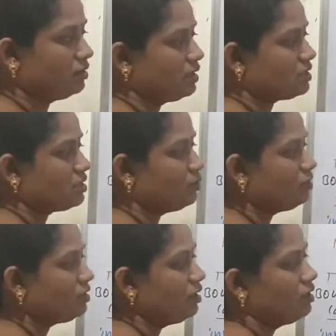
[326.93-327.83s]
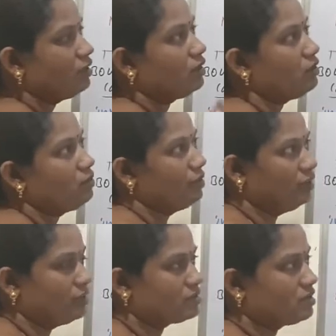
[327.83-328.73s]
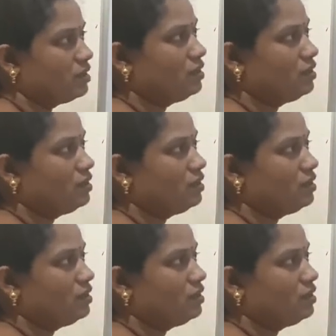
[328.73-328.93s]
Next about glomerulus.